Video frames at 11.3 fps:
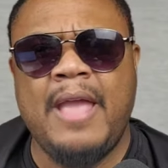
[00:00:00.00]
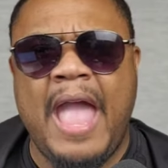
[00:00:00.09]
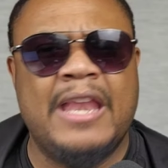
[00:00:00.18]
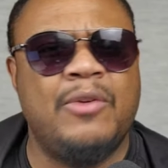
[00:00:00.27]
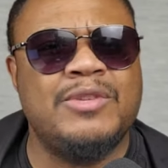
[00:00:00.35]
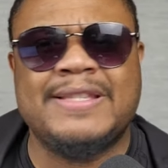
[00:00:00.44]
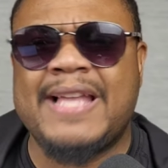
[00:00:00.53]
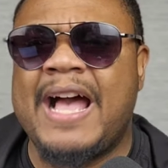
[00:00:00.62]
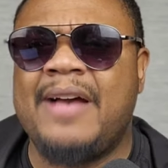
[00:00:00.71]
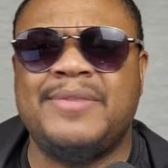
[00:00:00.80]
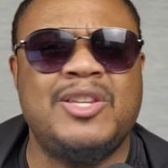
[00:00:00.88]
And it was
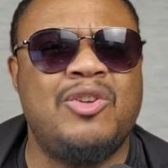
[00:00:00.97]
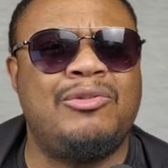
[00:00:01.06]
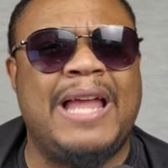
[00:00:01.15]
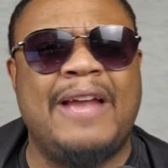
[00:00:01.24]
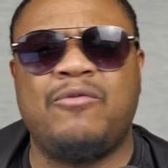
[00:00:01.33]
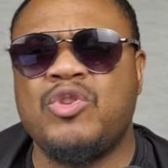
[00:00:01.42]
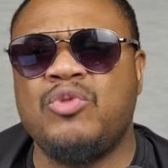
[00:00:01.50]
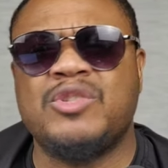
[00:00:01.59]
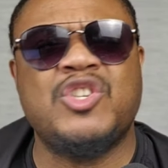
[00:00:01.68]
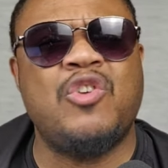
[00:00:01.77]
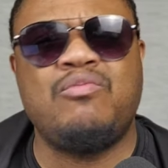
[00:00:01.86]
times in your life where you were
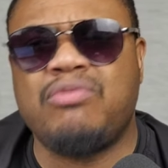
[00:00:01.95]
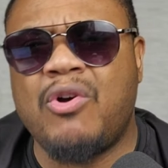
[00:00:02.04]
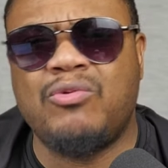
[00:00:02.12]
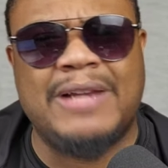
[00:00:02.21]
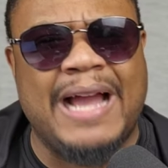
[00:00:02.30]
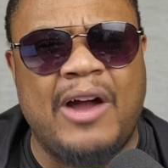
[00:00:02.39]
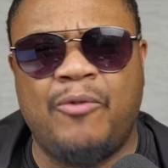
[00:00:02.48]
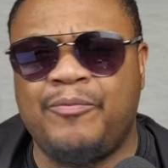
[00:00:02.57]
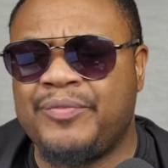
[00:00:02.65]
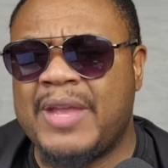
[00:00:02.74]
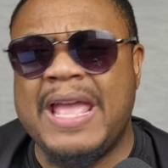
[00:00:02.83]
so broke down.
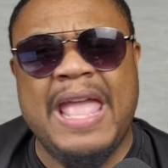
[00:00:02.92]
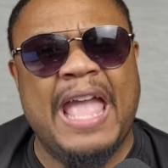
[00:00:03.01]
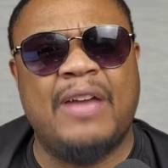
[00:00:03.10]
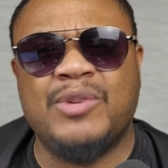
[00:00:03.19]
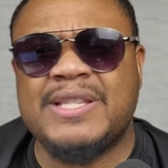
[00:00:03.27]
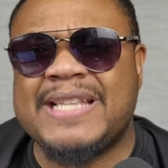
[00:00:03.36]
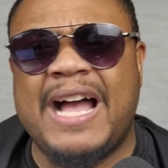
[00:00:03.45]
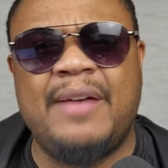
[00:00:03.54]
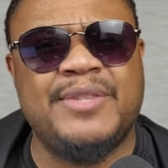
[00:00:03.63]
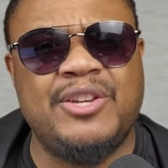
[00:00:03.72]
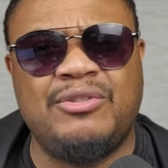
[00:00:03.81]
It was
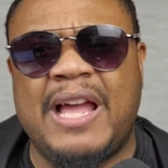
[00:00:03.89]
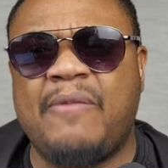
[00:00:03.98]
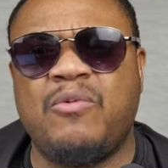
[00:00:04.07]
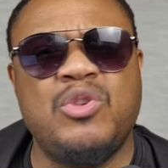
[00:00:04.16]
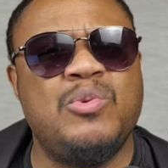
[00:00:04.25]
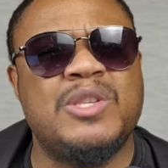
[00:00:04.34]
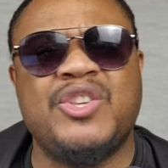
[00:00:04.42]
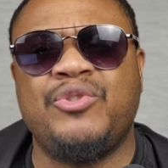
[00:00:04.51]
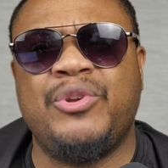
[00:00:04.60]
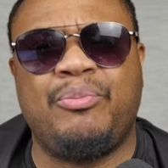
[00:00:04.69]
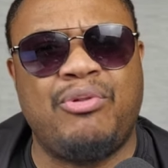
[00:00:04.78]
times in your life where you were so
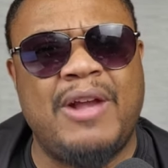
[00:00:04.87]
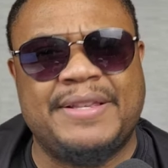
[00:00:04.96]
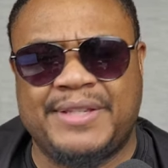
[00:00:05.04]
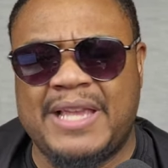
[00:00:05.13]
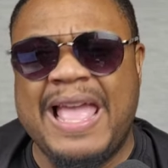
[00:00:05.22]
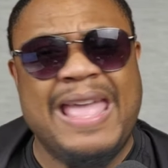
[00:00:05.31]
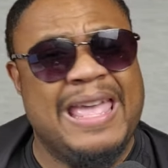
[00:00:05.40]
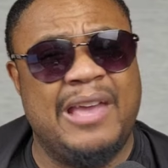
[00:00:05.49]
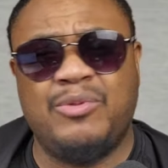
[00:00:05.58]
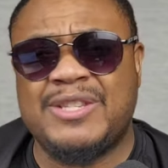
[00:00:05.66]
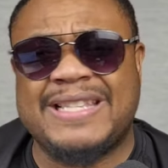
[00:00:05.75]
depressed.
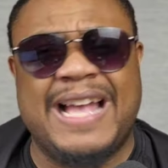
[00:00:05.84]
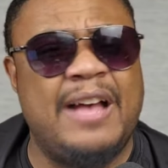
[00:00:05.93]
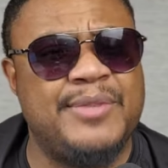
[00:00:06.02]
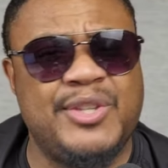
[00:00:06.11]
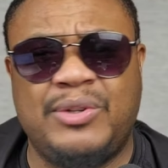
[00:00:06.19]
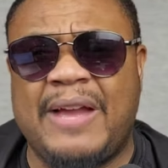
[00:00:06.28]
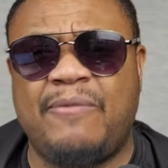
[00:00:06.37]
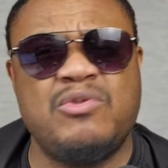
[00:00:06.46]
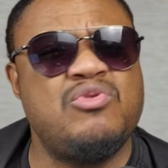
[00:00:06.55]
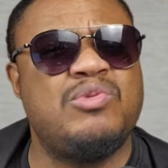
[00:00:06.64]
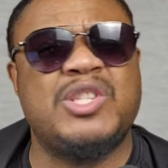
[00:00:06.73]
It was times in your life
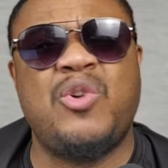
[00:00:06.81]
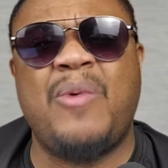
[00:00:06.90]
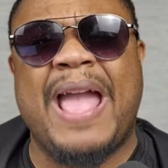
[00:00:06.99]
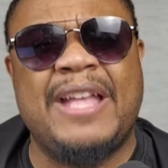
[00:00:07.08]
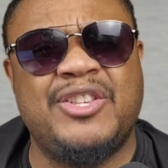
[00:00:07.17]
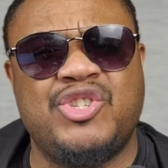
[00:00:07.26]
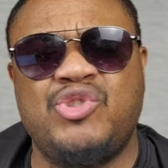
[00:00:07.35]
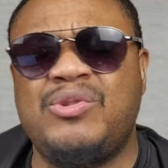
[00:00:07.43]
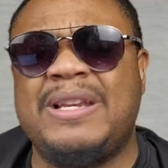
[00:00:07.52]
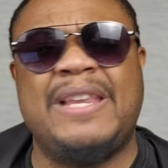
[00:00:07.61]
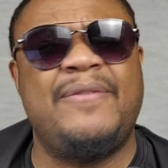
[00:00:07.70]
where you were so anxious.
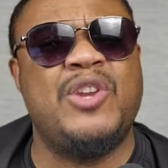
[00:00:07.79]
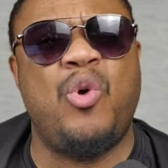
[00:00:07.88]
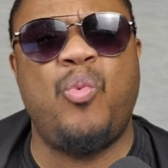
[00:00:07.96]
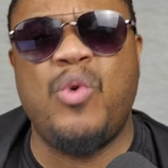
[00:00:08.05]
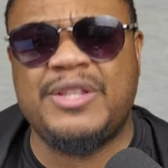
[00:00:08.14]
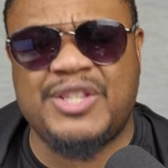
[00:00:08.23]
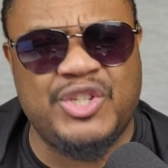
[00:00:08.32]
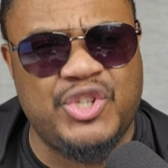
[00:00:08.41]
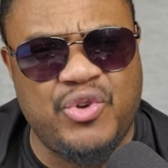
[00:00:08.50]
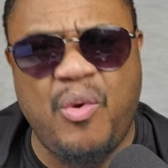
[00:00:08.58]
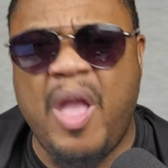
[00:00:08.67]
You didn't even know what to
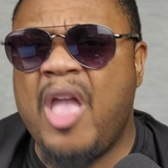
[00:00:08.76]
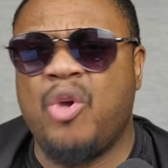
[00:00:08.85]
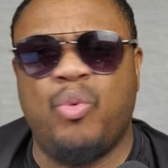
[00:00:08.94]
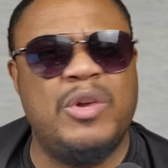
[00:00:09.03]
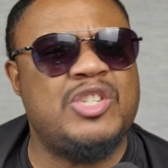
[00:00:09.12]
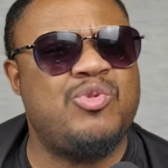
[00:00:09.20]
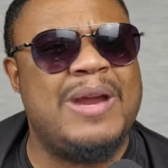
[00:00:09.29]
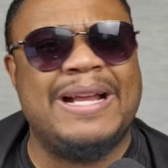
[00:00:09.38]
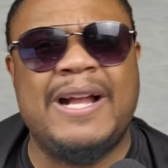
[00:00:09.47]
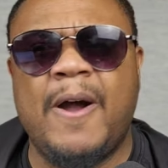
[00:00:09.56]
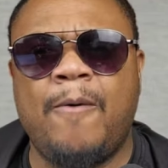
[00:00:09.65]
do which way
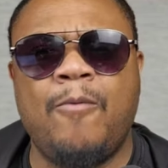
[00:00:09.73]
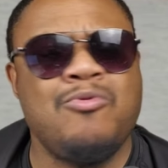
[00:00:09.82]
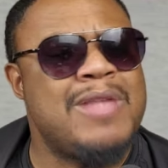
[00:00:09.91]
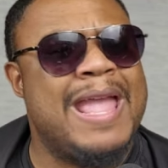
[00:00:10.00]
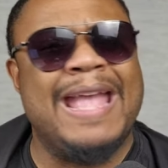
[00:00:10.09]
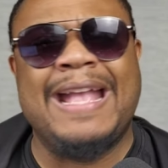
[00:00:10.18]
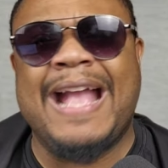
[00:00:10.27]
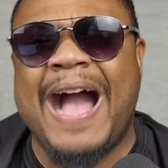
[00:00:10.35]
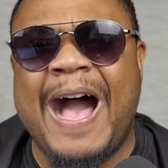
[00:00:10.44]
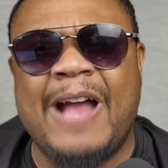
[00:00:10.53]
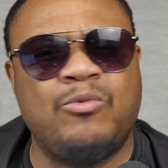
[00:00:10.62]
to go. And
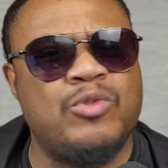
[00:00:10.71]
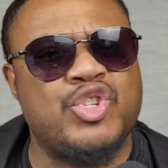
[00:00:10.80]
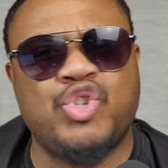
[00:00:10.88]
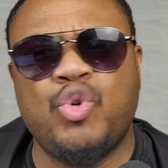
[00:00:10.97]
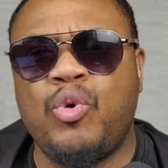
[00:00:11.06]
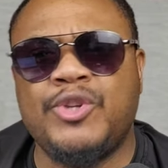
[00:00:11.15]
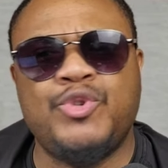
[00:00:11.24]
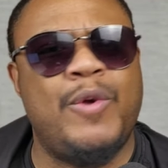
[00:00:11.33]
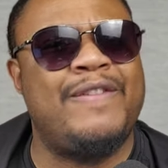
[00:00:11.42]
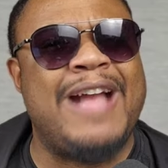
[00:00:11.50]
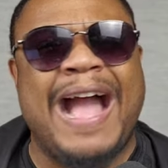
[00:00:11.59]
God restored you.
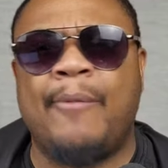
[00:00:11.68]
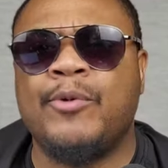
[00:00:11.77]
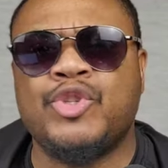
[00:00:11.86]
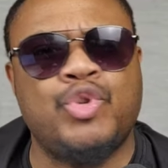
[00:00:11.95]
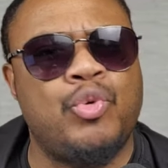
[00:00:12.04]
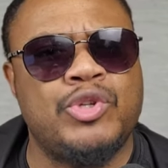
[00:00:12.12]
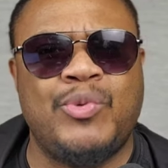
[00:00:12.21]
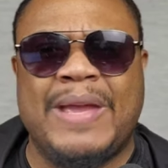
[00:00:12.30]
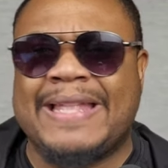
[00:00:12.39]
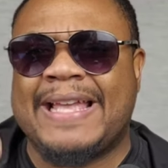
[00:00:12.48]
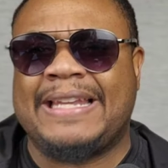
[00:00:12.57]
If God restored you,
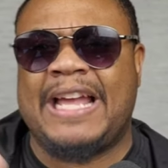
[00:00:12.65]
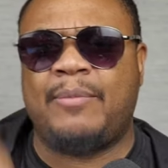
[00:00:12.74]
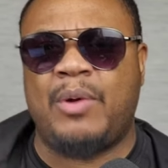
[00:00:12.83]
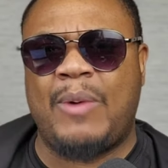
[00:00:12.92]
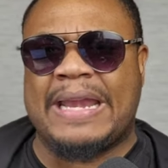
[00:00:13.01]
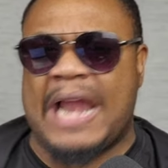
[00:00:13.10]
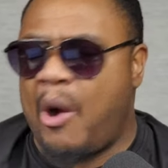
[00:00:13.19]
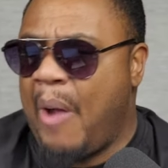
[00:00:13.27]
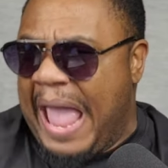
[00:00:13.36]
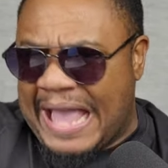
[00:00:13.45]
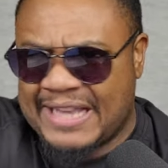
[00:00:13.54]
hit that like button right now.
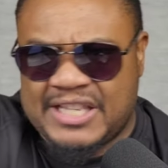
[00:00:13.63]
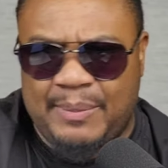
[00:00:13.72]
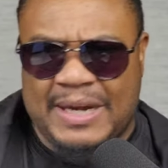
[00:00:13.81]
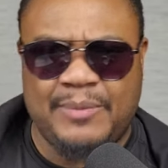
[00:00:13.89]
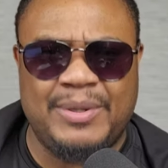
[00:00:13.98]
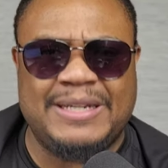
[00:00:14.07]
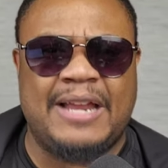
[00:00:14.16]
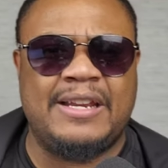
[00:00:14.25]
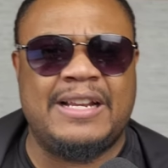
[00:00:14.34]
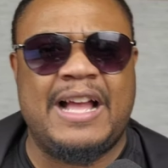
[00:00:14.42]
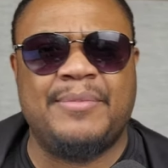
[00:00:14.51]
And somebody put down
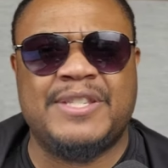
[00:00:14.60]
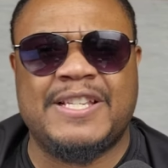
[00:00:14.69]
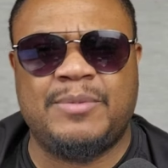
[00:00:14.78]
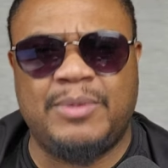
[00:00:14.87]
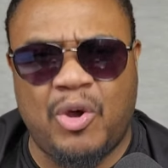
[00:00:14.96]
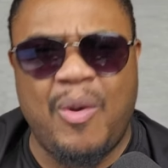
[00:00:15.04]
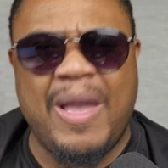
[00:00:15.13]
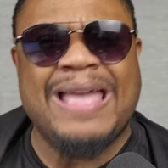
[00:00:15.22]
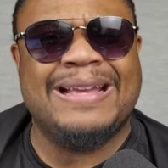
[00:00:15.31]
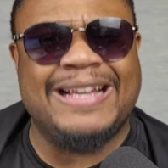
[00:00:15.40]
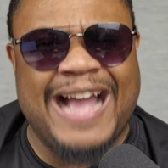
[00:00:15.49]
in the comment section below,
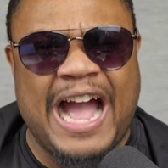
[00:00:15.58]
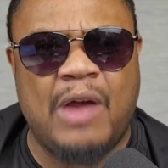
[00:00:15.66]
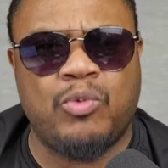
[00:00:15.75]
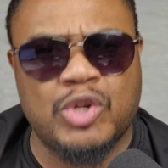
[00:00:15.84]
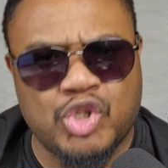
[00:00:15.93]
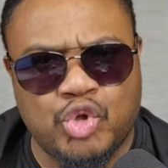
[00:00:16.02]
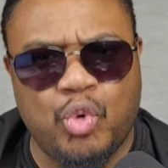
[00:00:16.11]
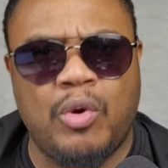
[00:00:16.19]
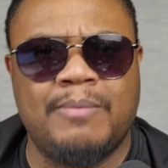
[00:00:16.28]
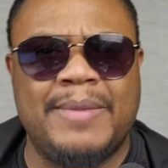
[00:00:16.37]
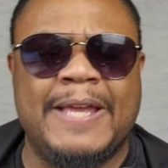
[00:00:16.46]
God
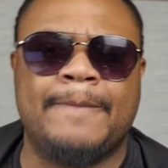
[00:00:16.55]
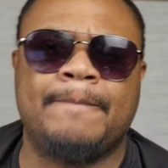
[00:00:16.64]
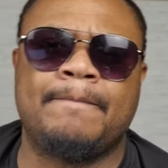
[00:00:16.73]
restored me.